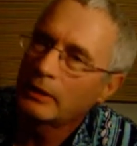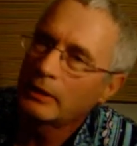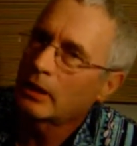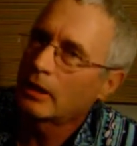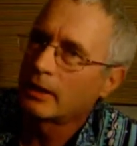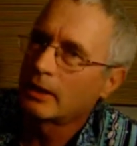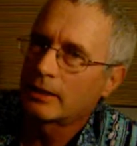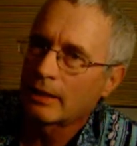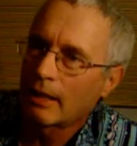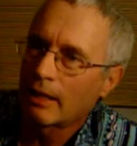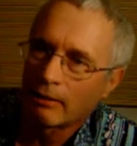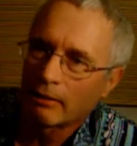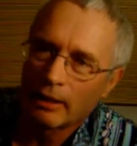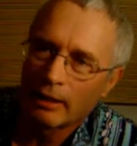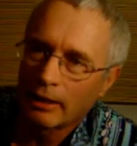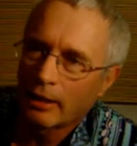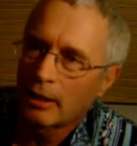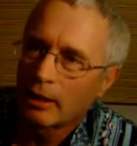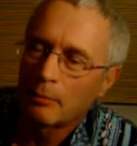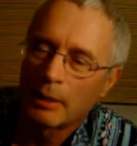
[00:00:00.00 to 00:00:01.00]
and he sounded
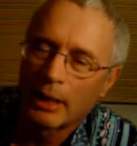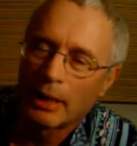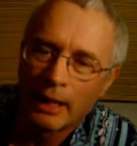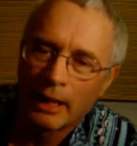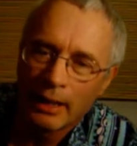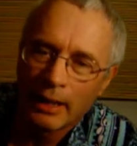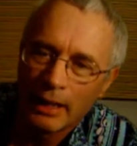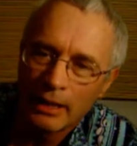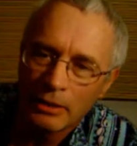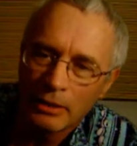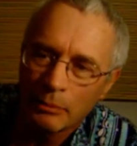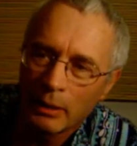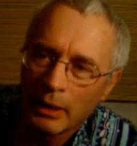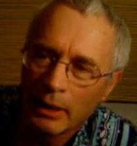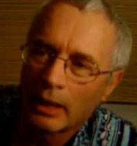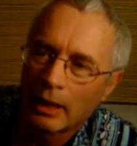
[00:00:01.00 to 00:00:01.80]
like him again last week.